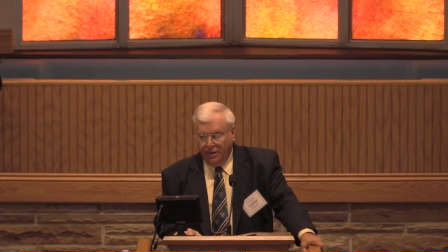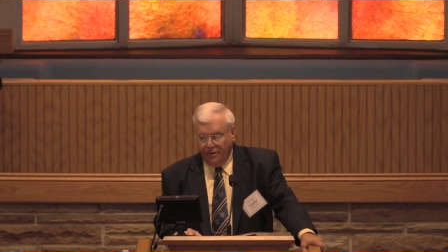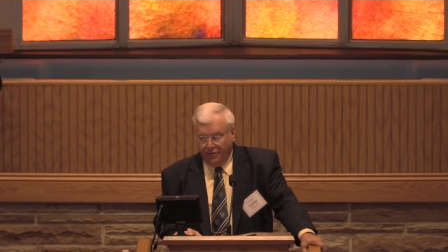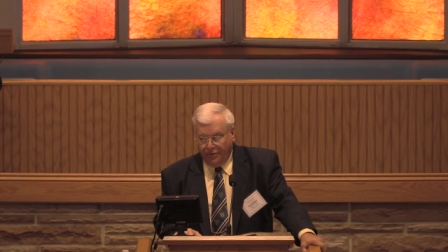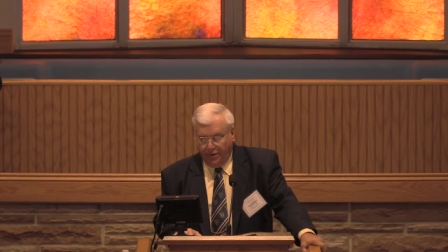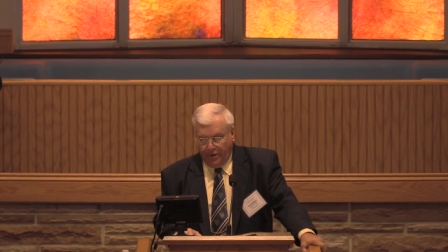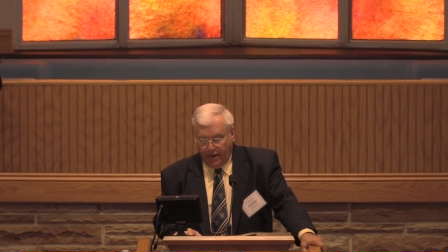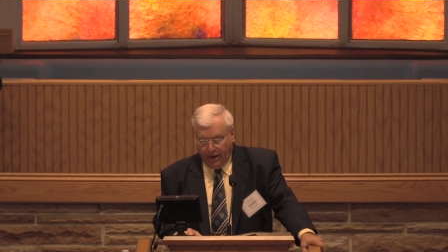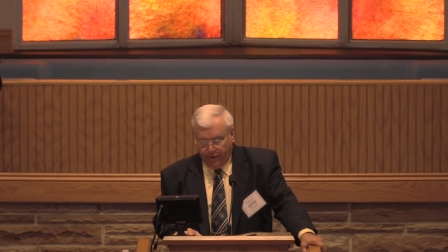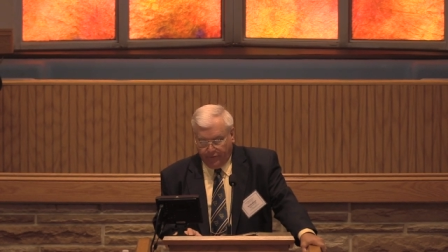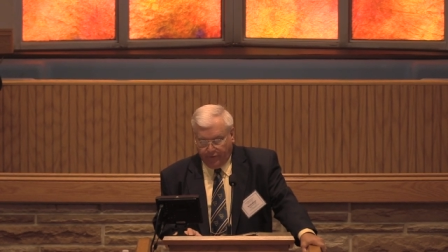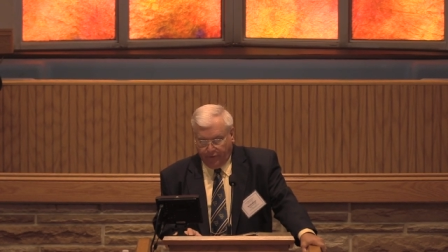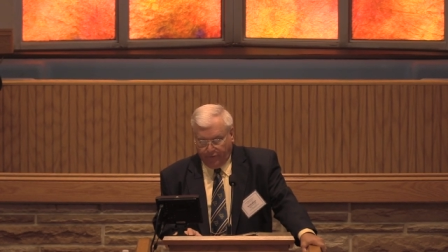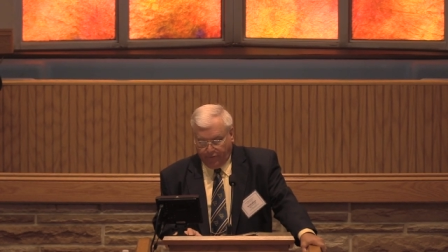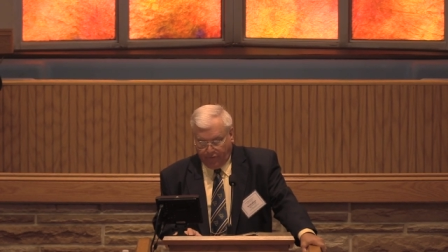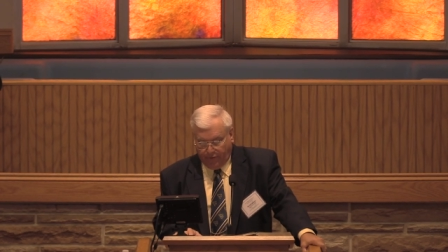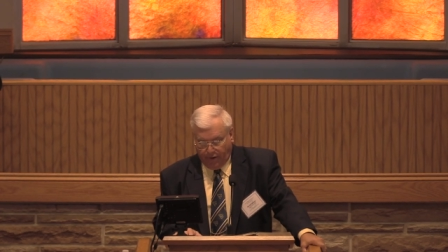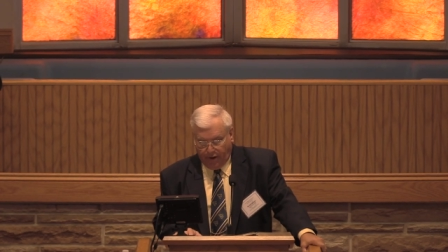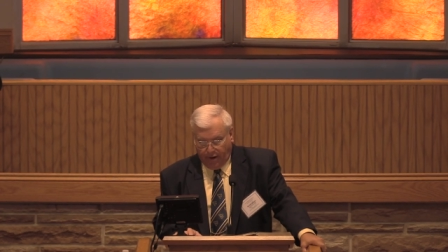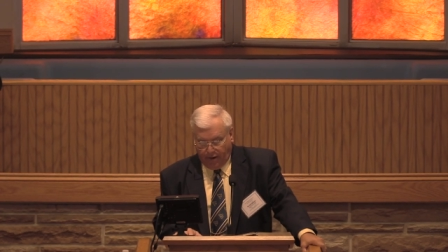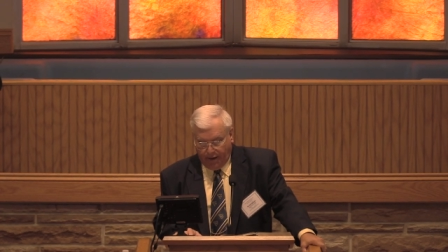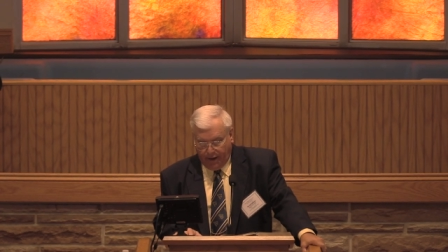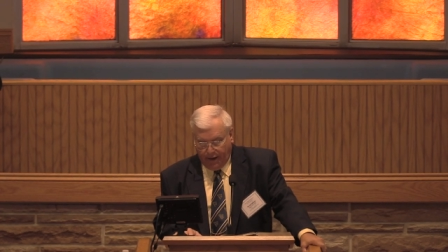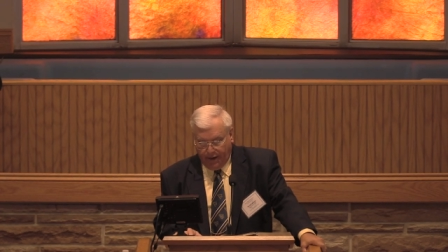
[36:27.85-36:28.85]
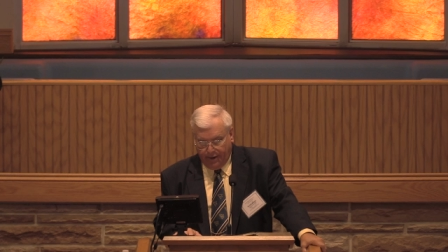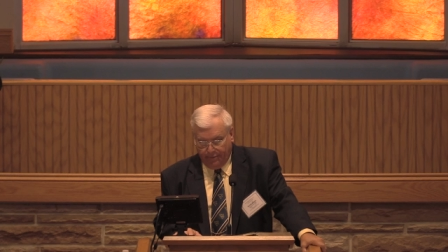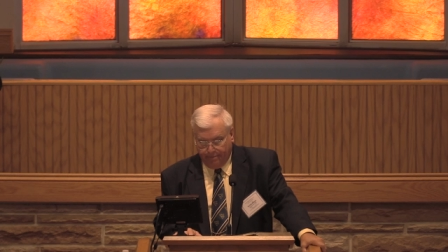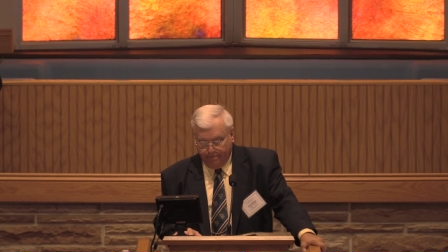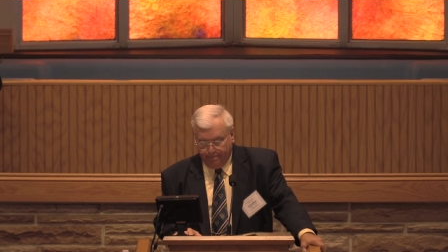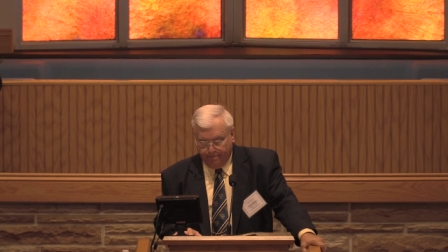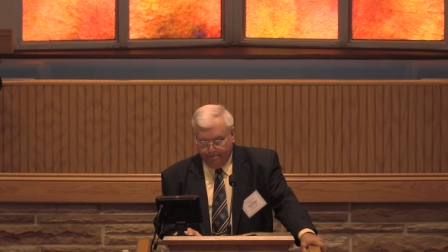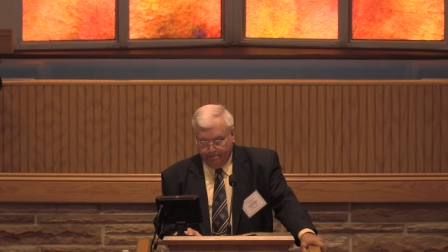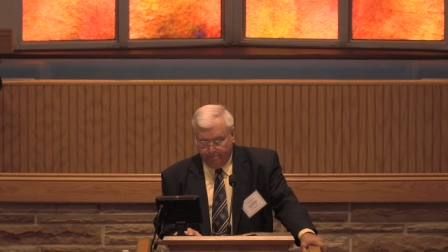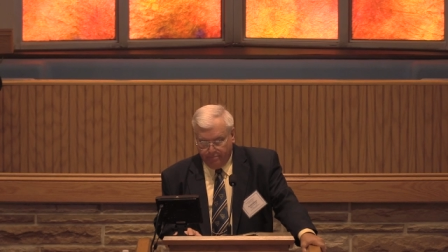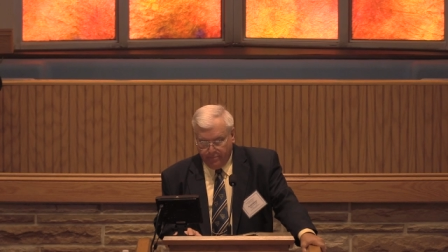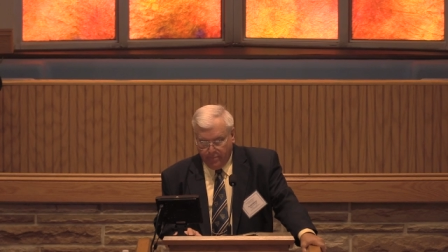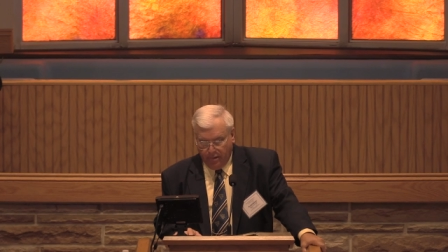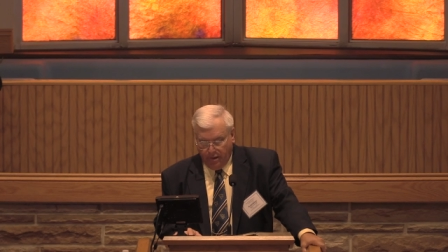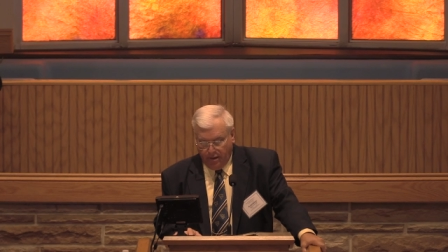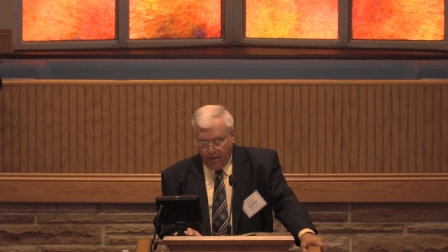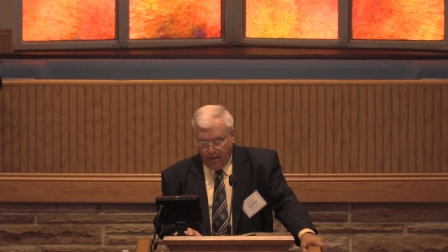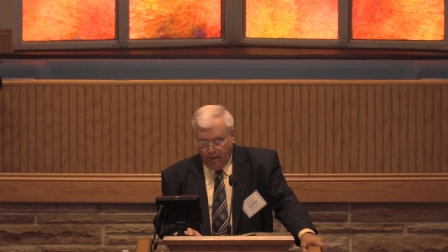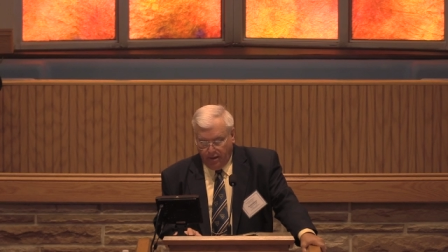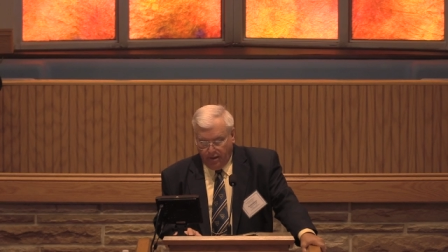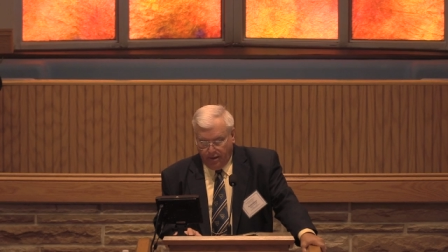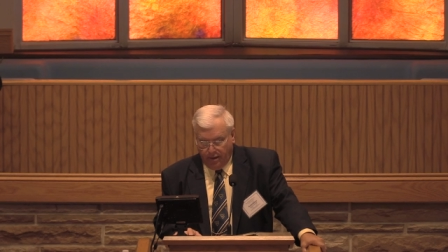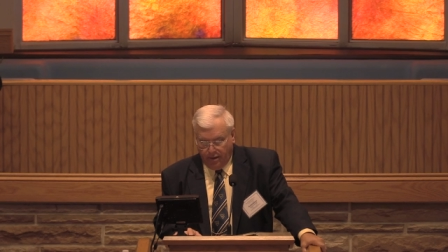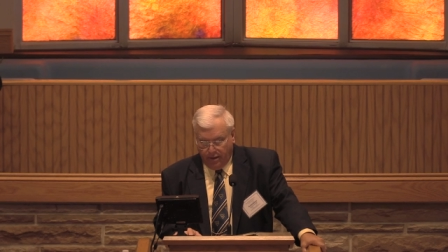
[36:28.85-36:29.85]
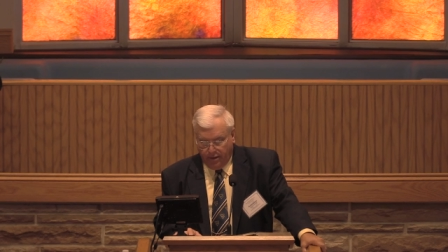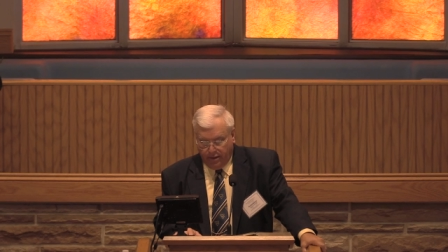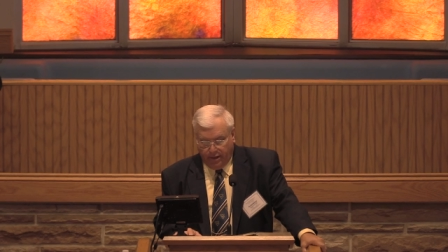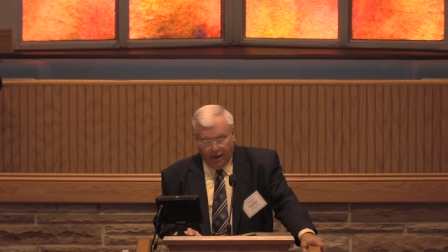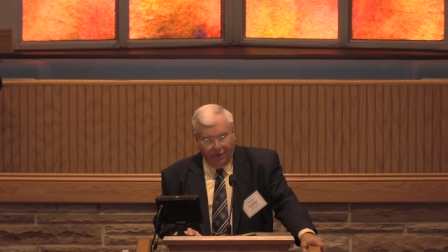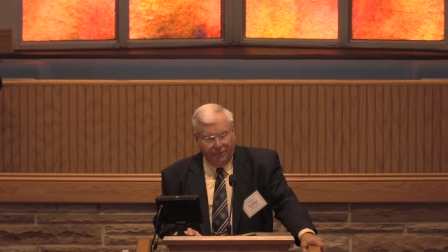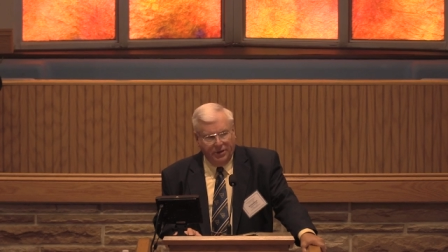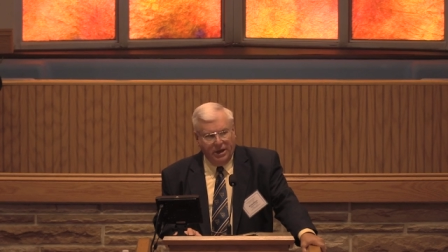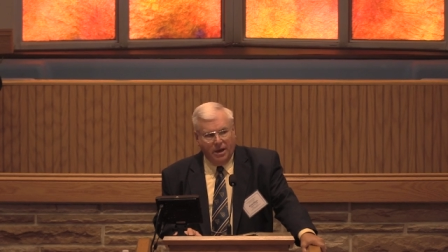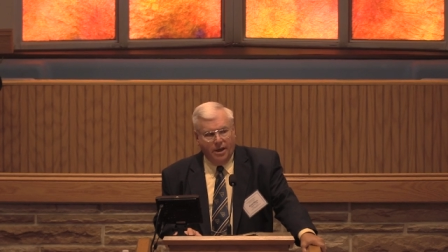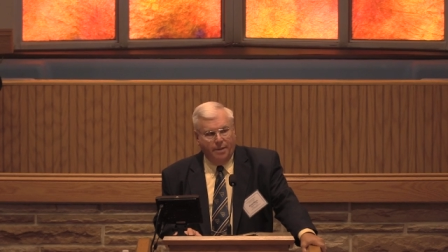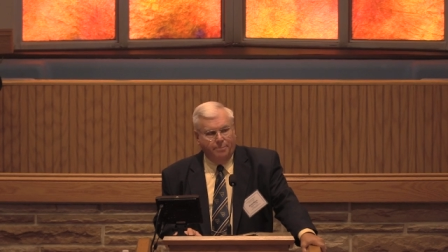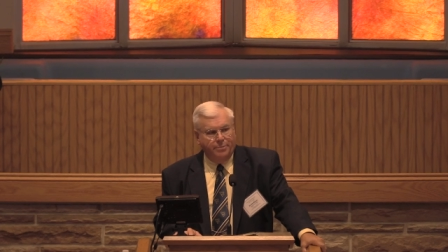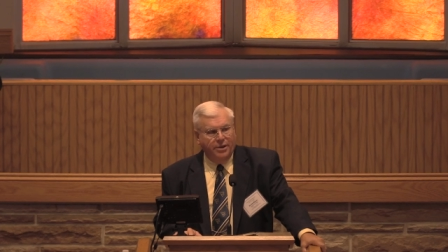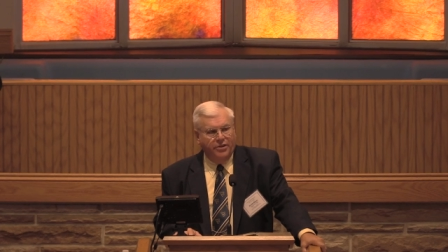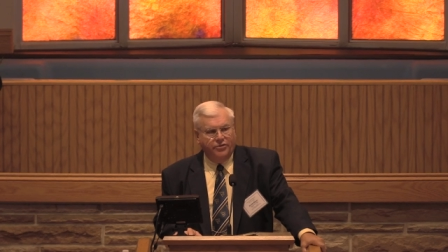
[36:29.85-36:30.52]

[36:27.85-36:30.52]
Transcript: It's necessary. Giving up